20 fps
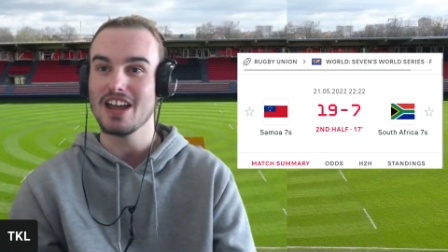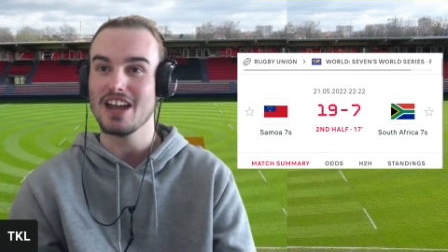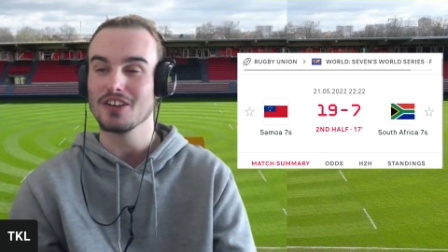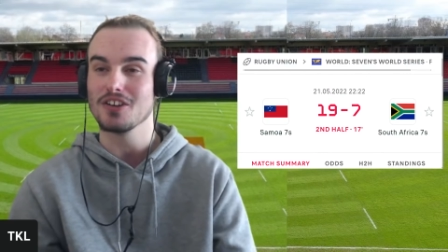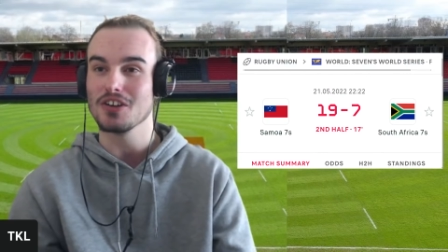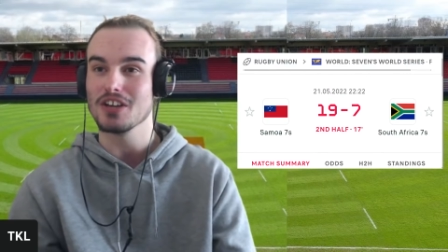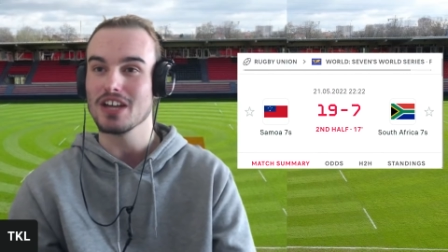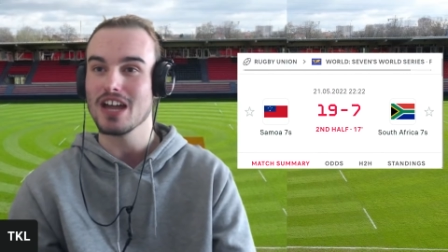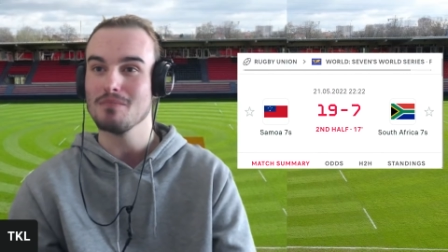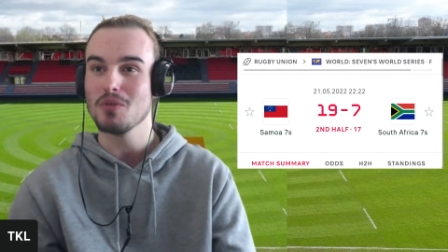and
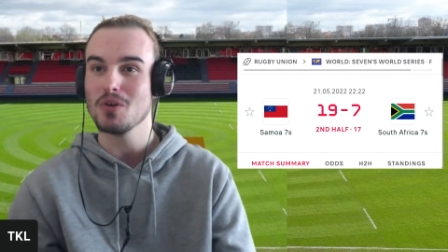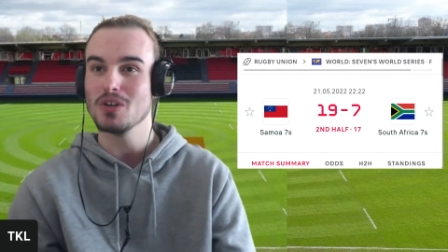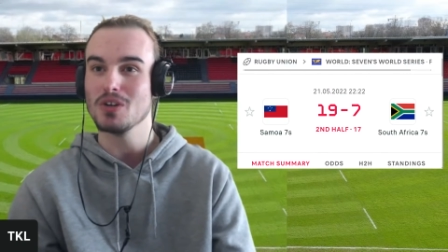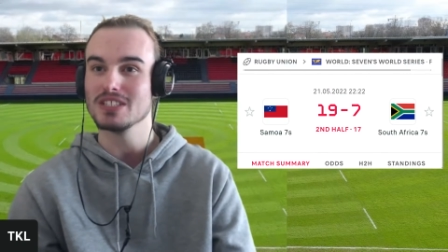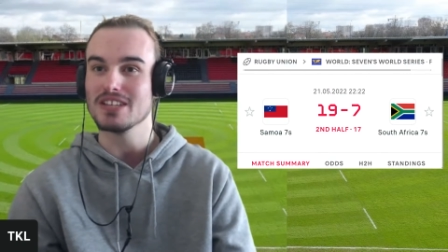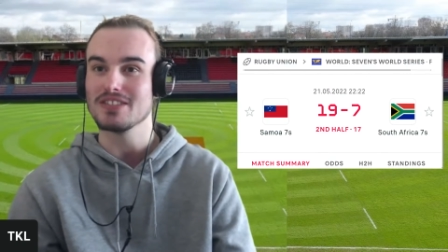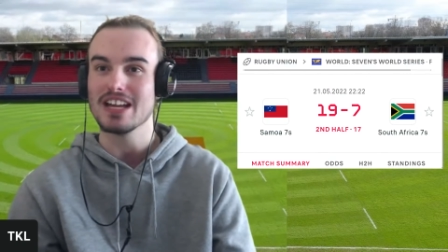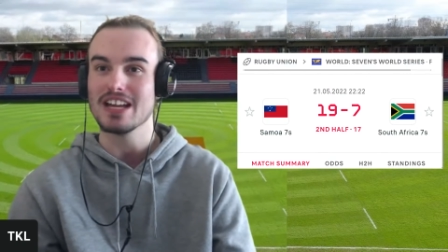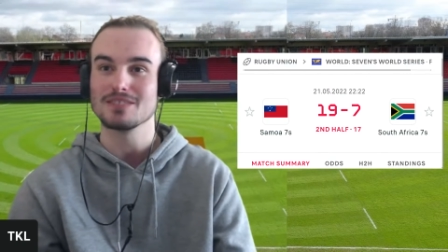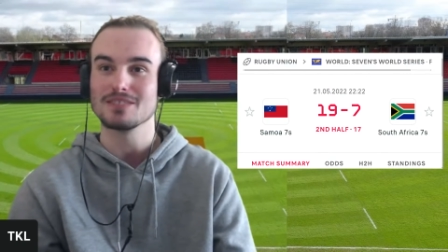good game, boys,
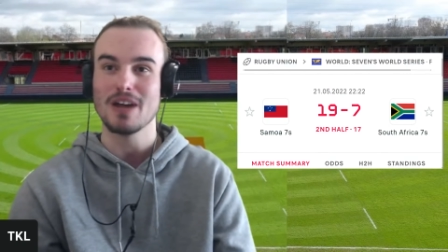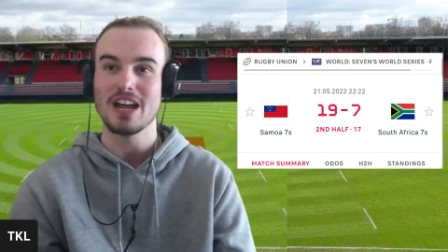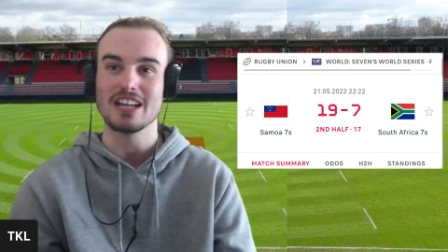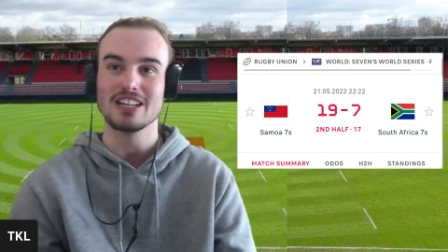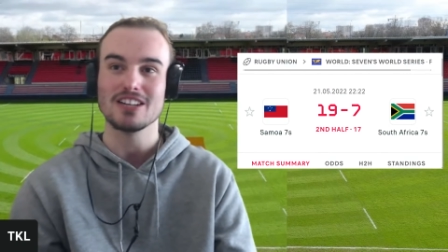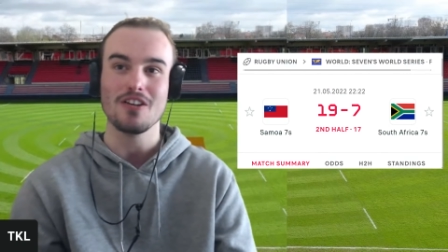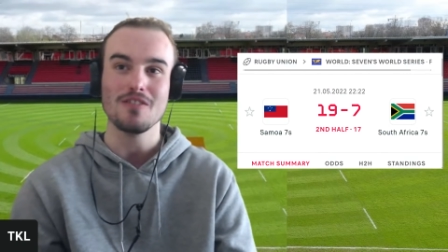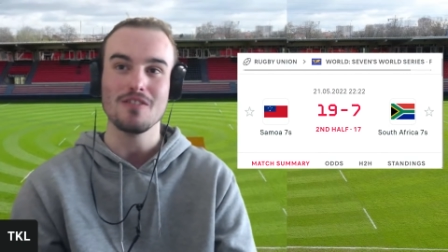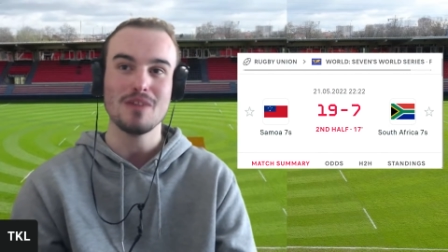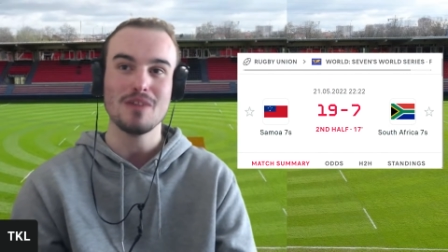and thanks, mate.
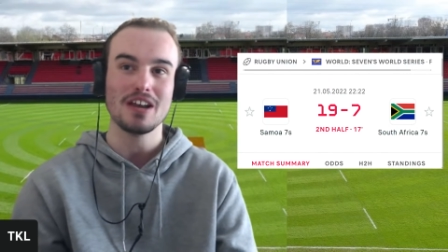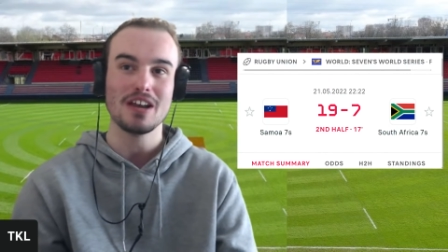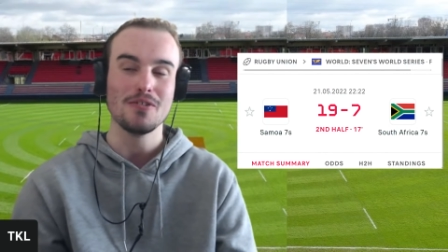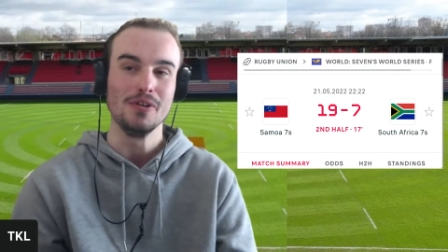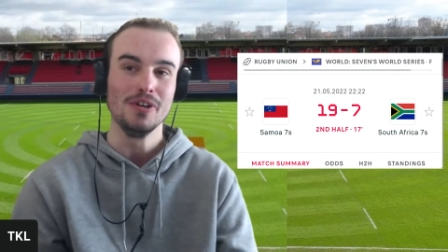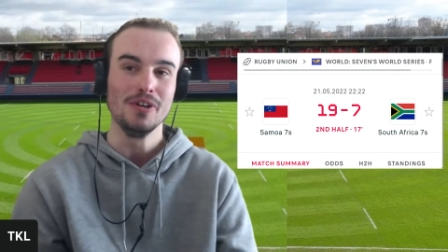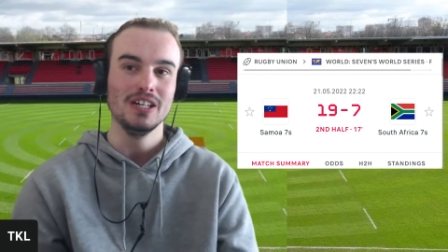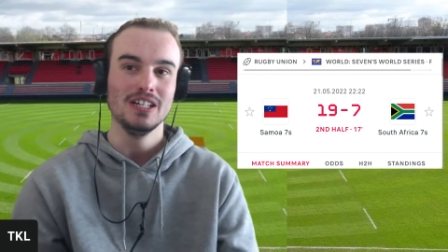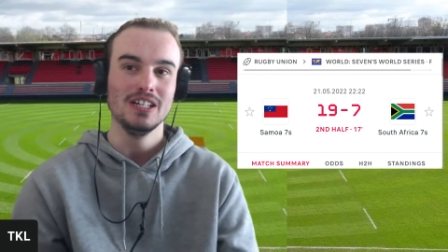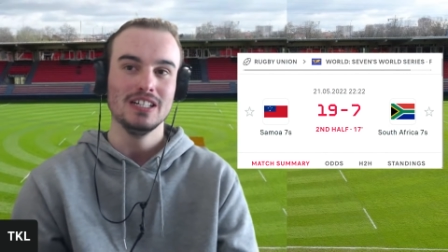Go Manu,
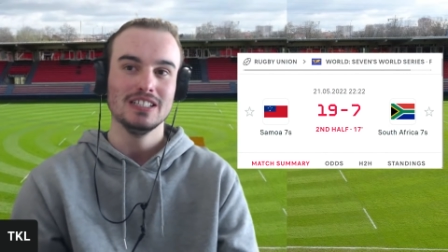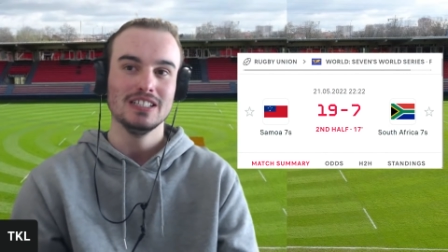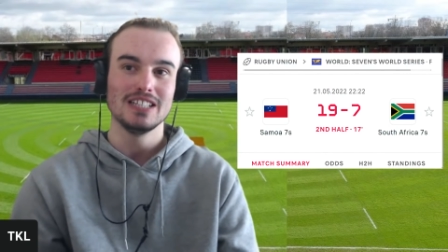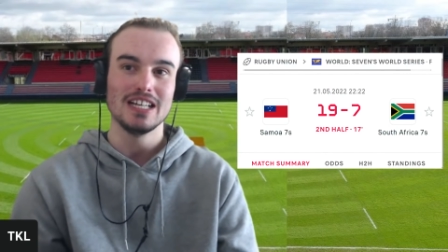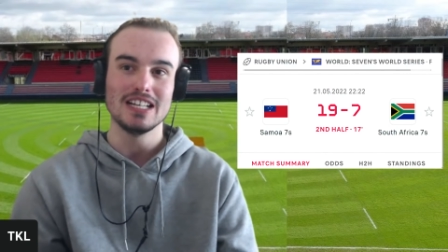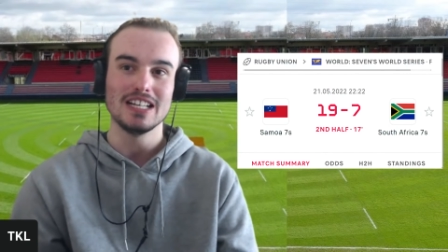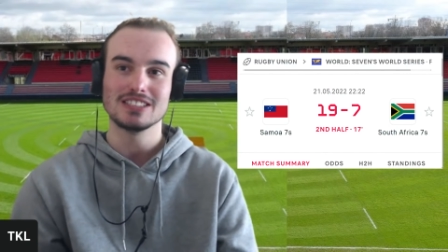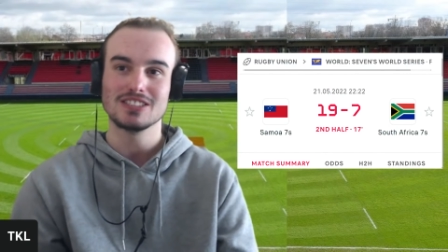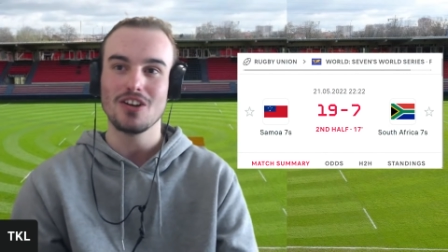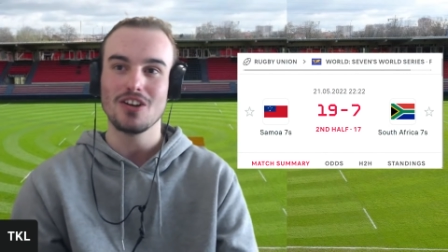
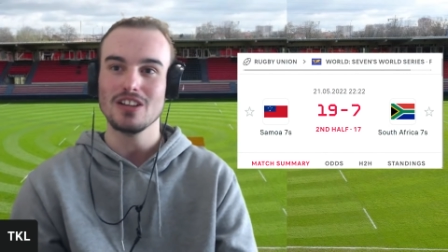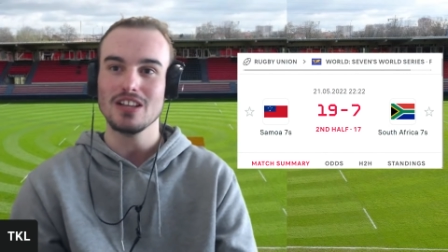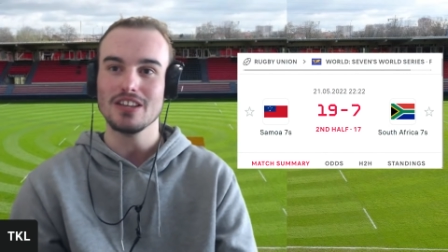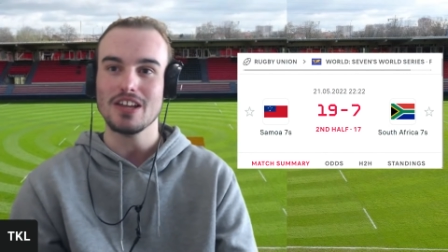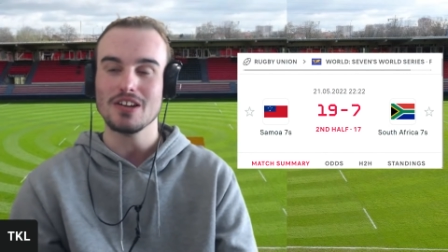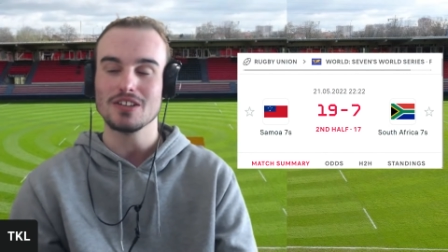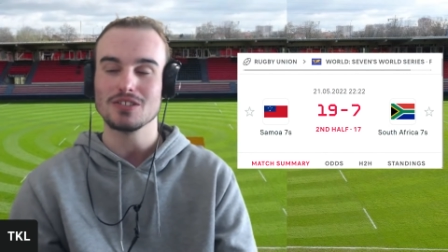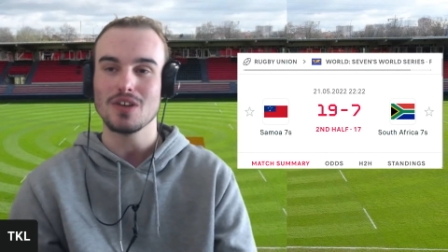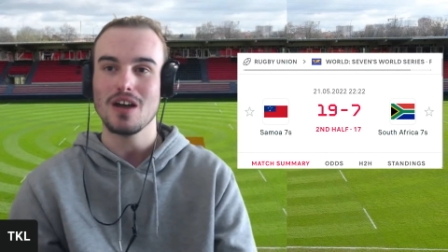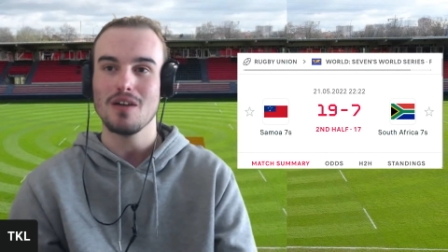says Tyler there
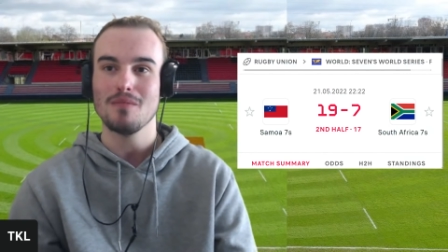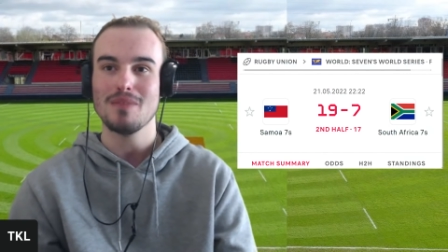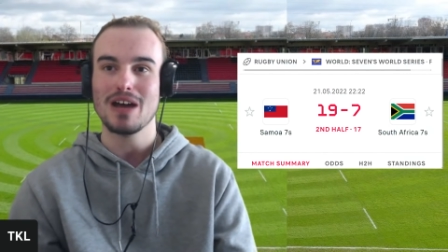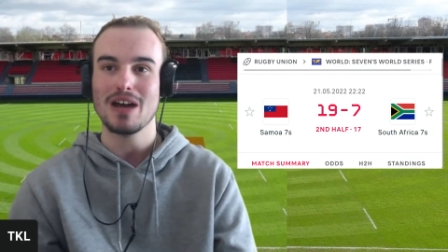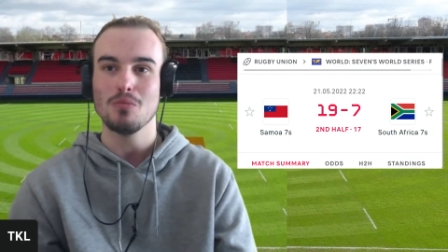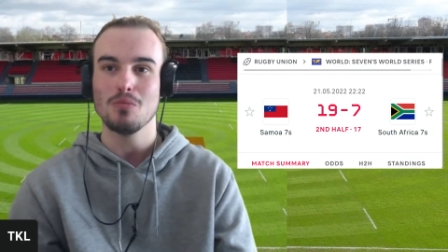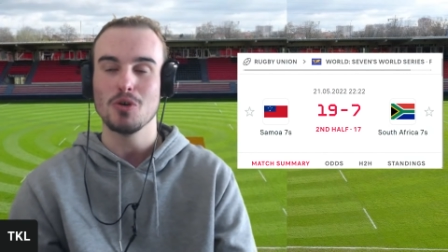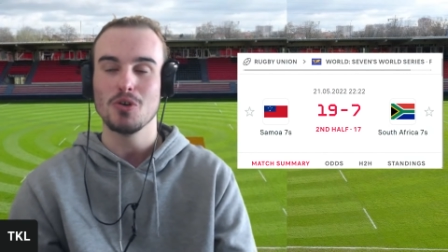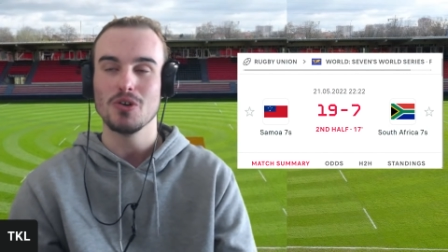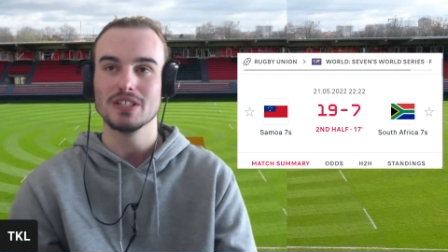as well,
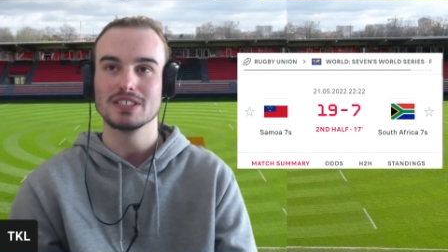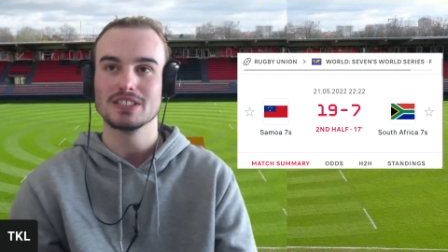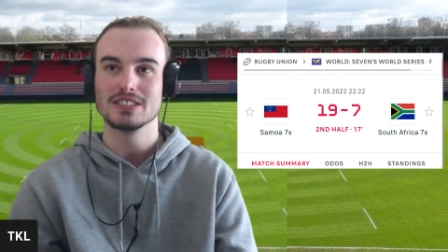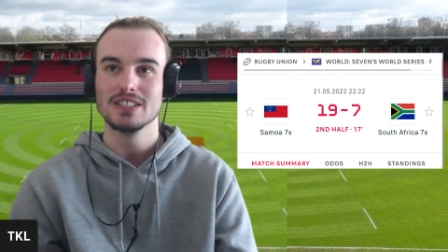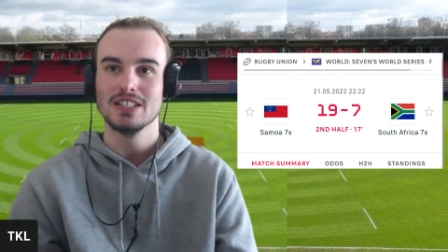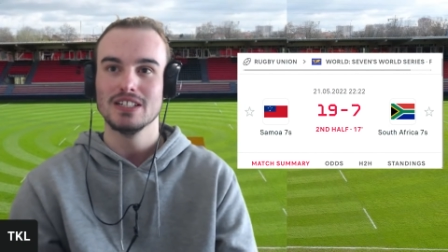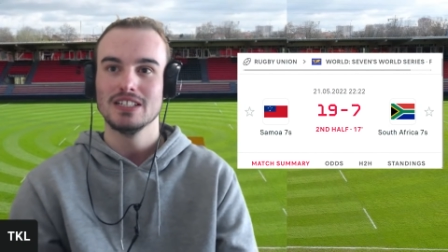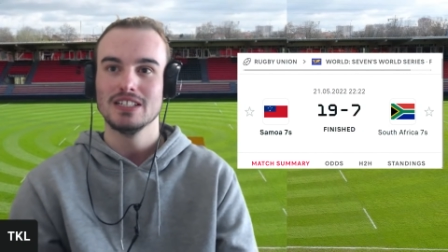Malo Boys,